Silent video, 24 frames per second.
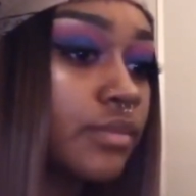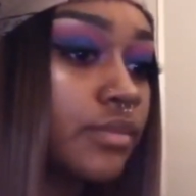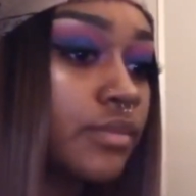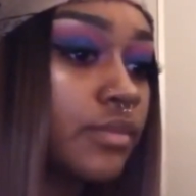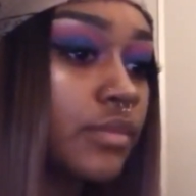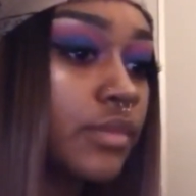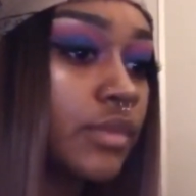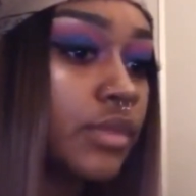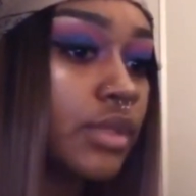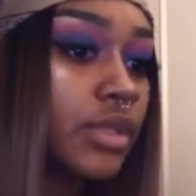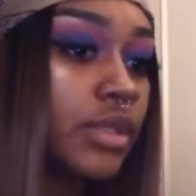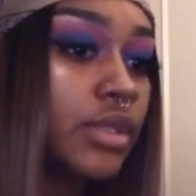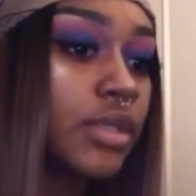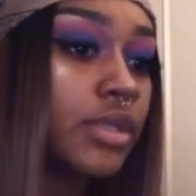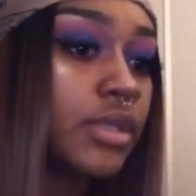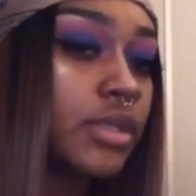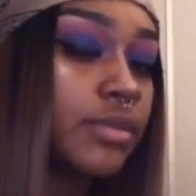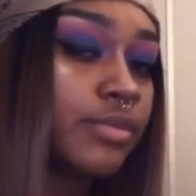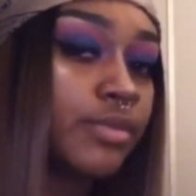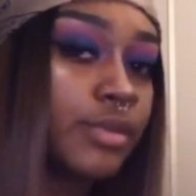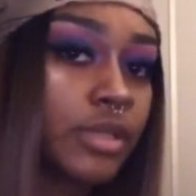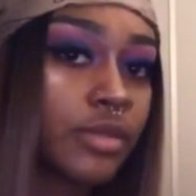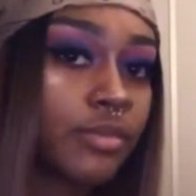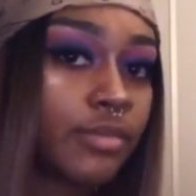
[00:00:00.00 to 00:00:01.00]
he could
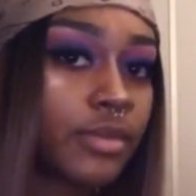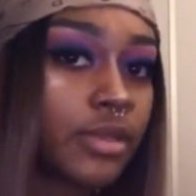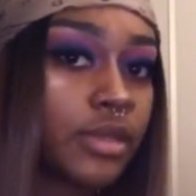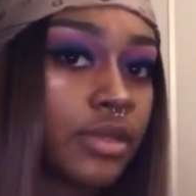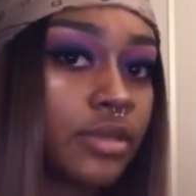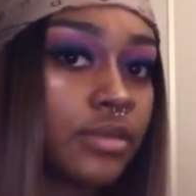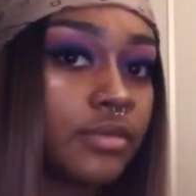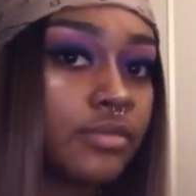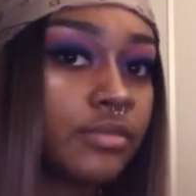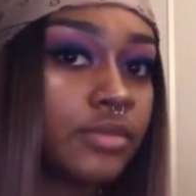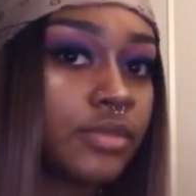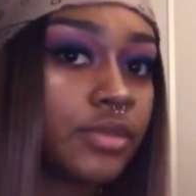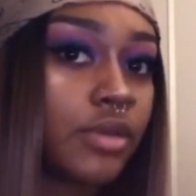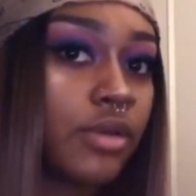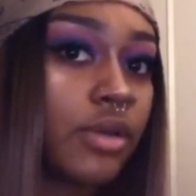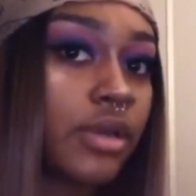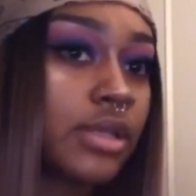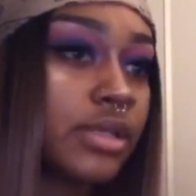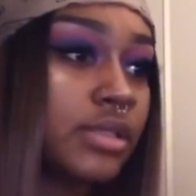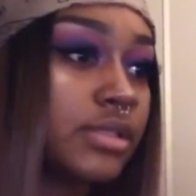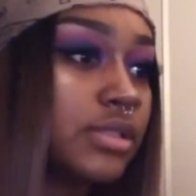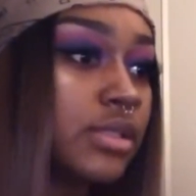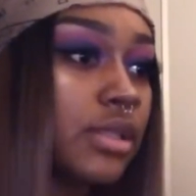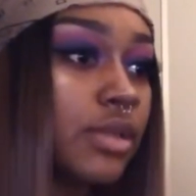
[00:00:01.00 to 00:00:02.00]
pick me up. You know, I
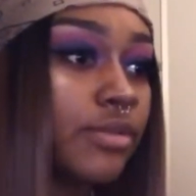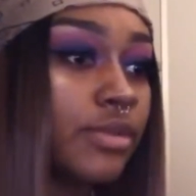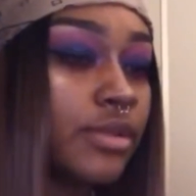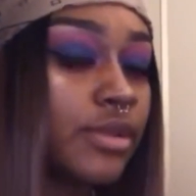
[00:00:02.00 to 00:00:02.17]
could stay with him